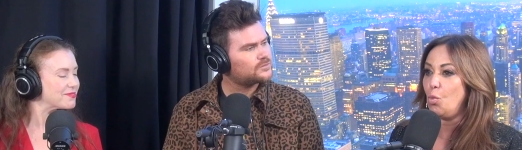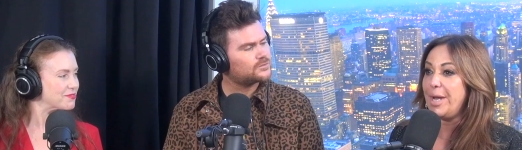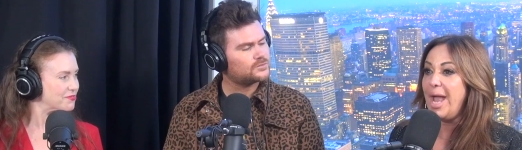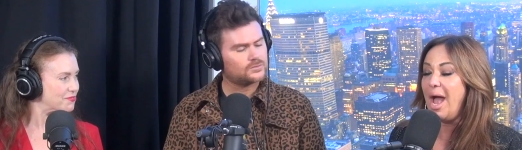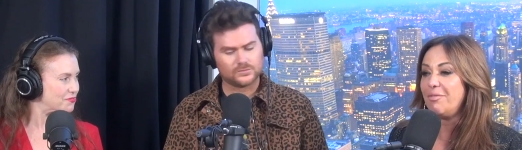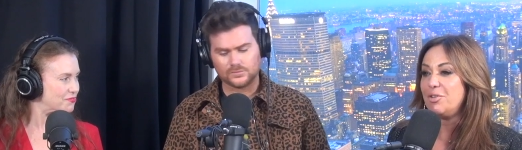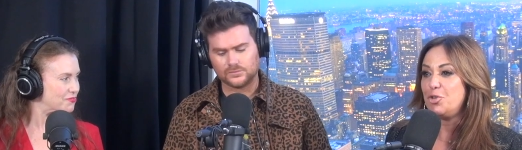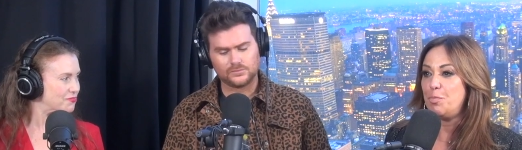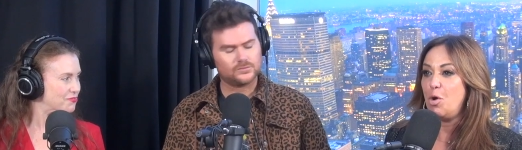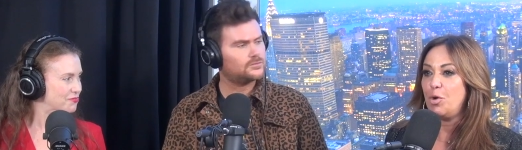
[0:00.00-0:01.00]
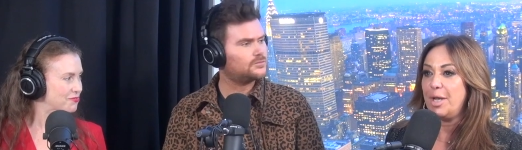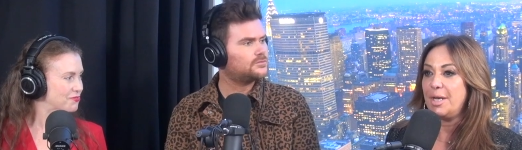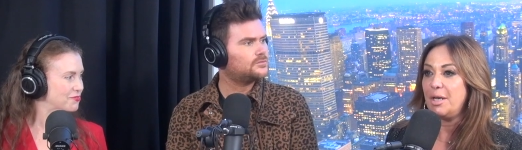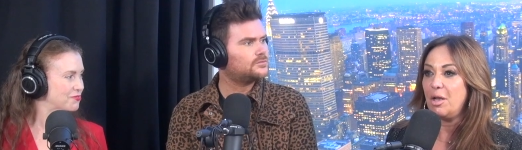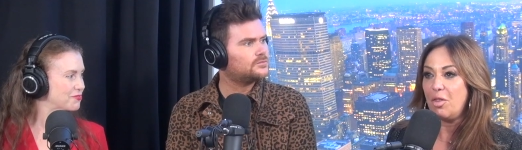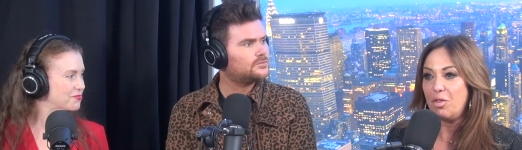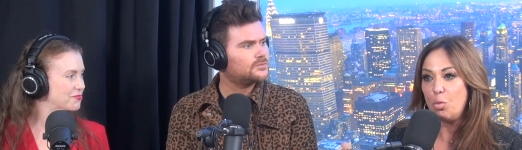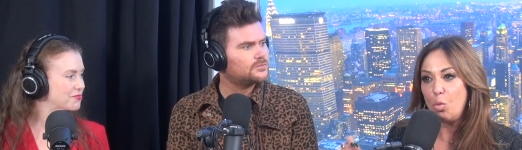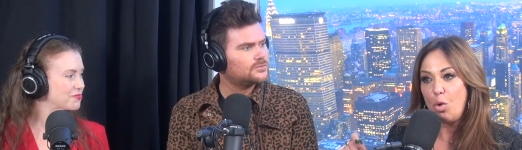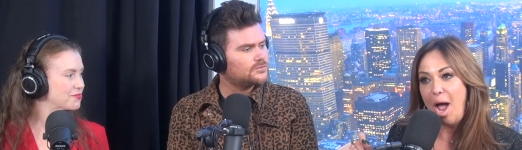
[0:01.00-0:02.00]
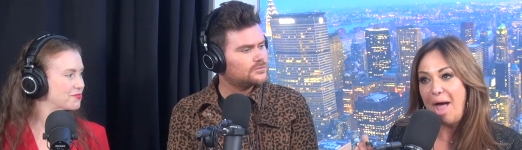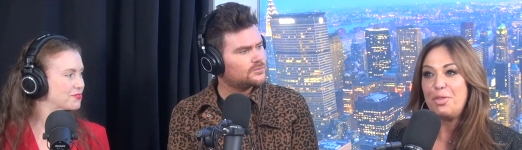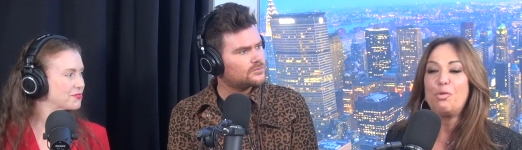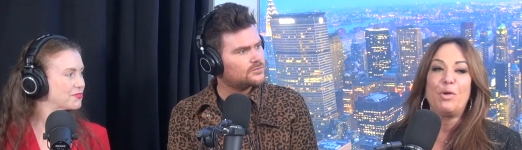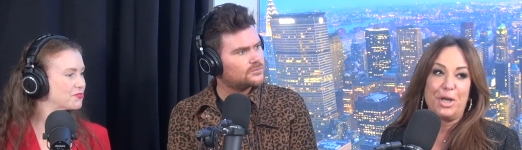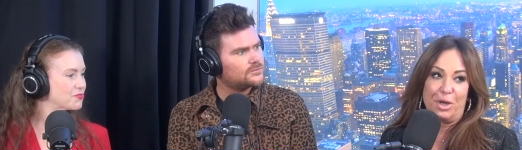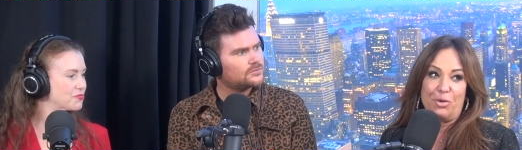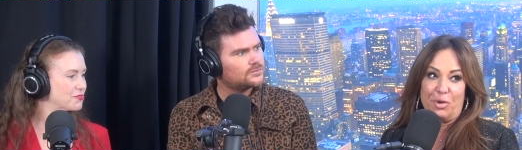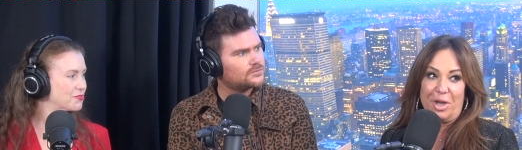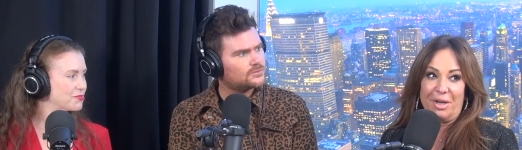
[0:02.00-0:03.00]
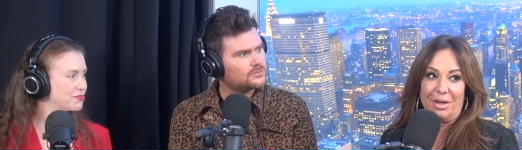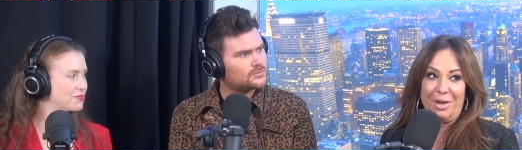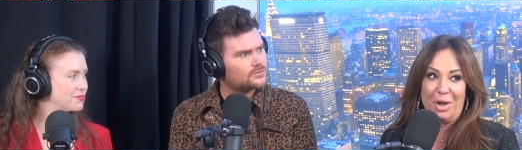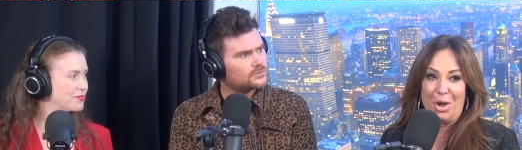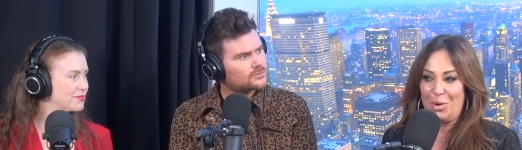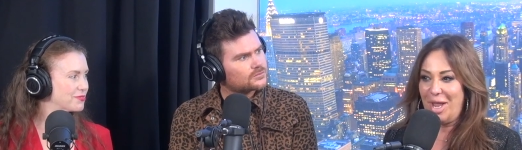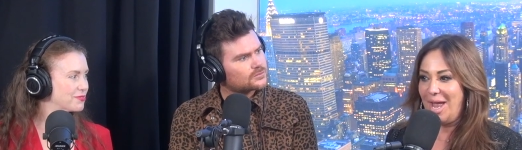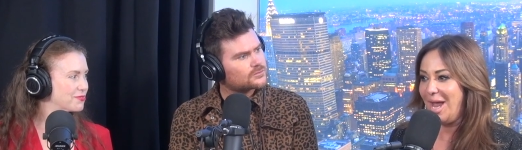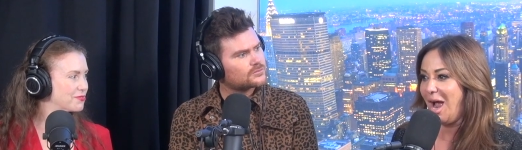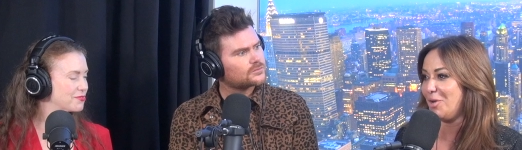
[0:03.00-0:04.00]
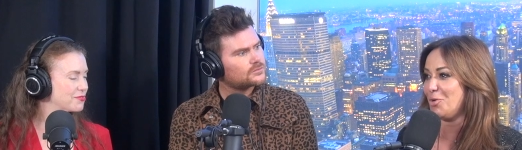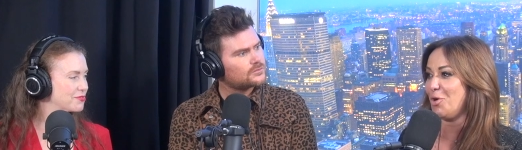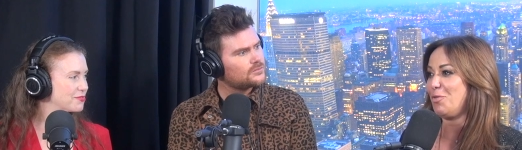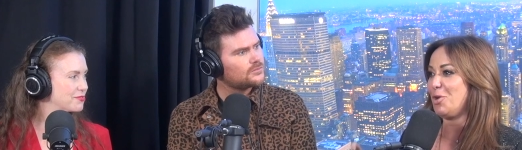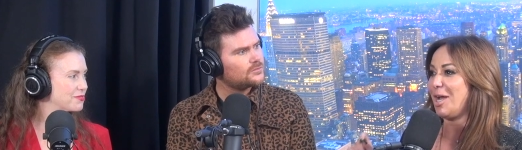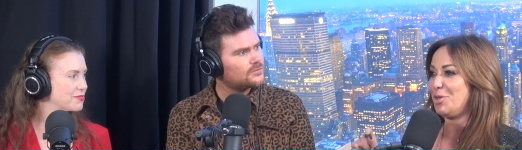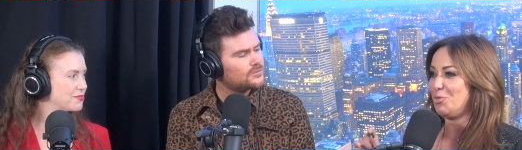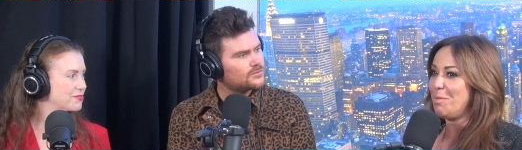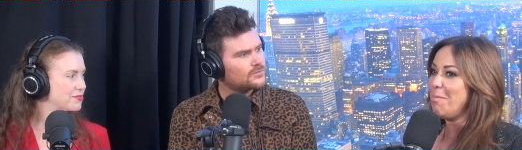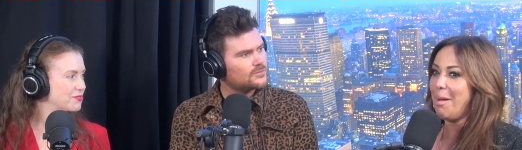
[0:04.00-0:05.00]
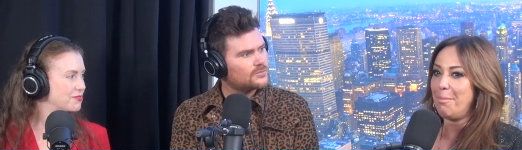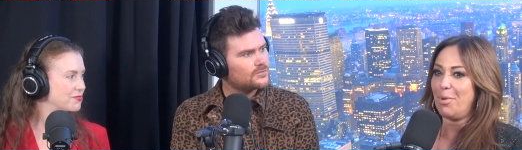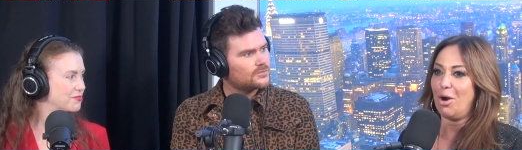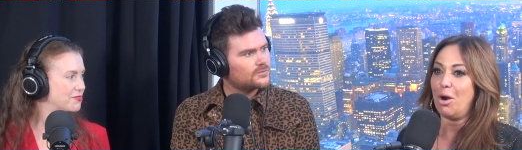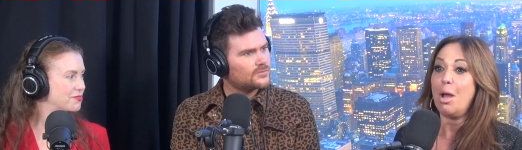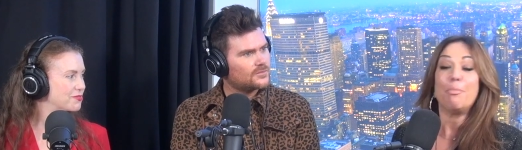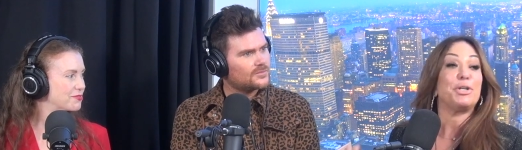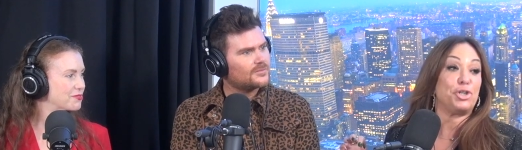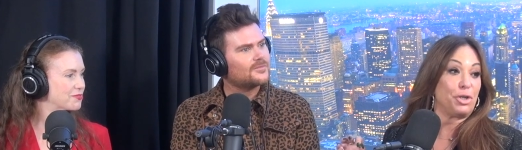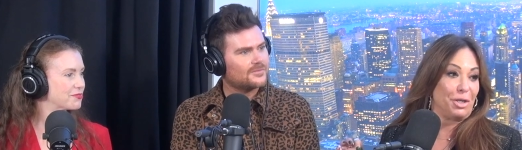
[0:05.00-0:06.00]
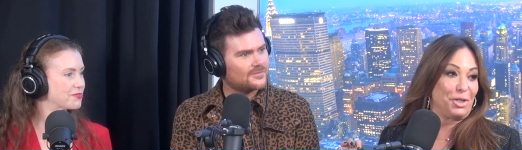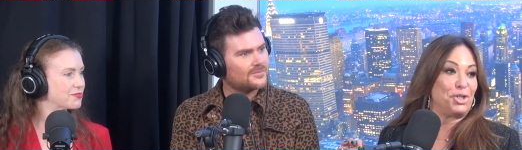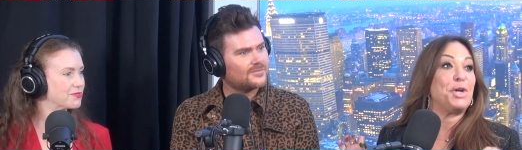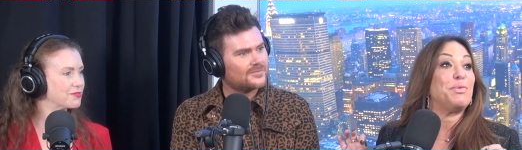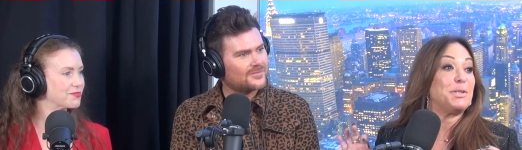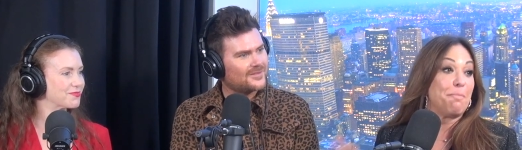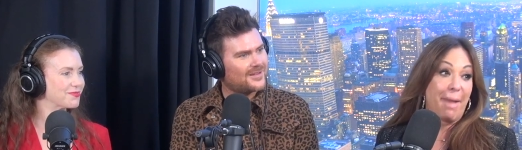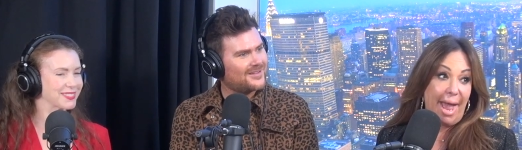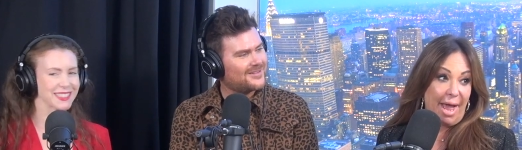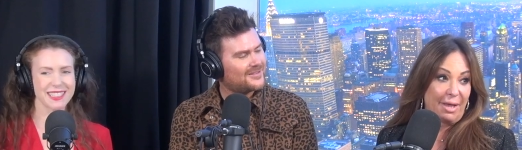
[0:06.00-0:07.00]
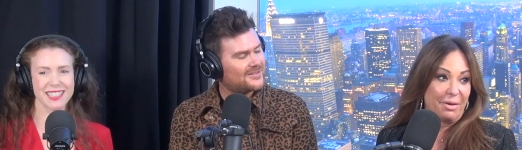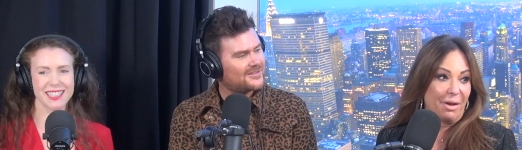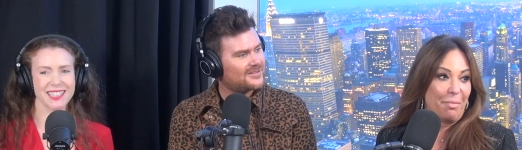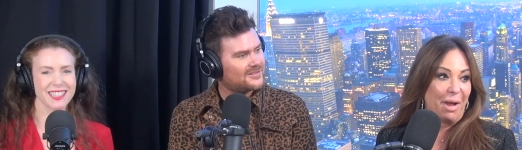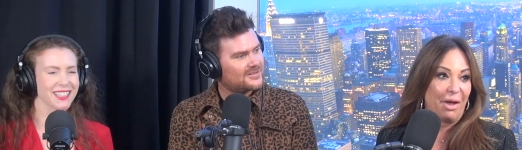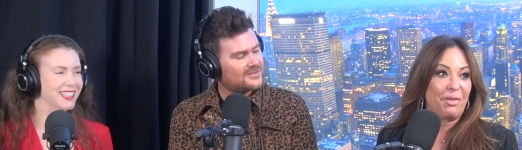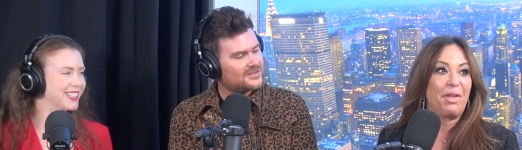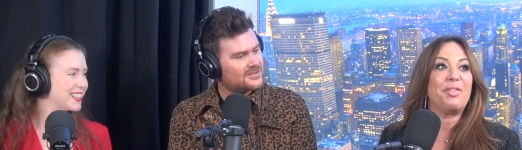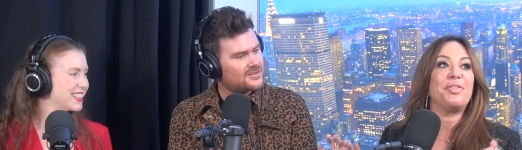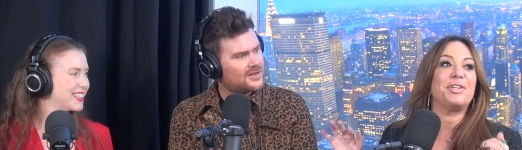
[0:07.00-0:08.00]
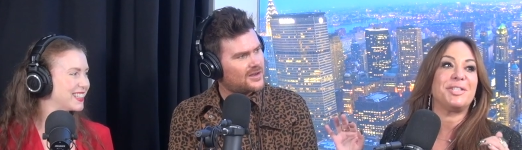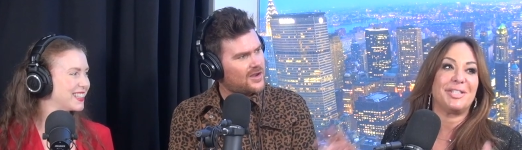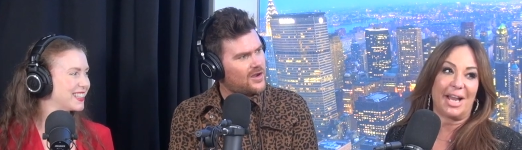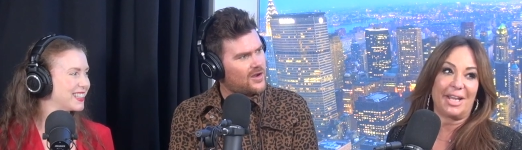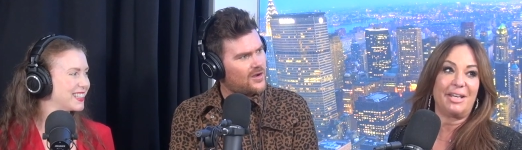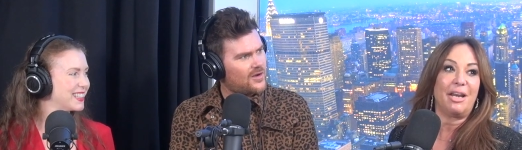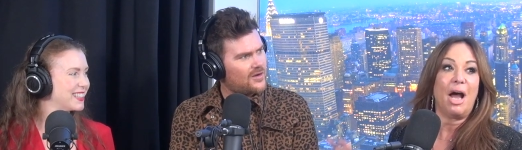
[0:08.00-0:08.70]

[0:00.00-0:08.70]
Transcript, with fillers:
Speaker 1: we haven't spoken at the reunion, okay, I don't know if you guys remember. How could I forget? She was mad about the second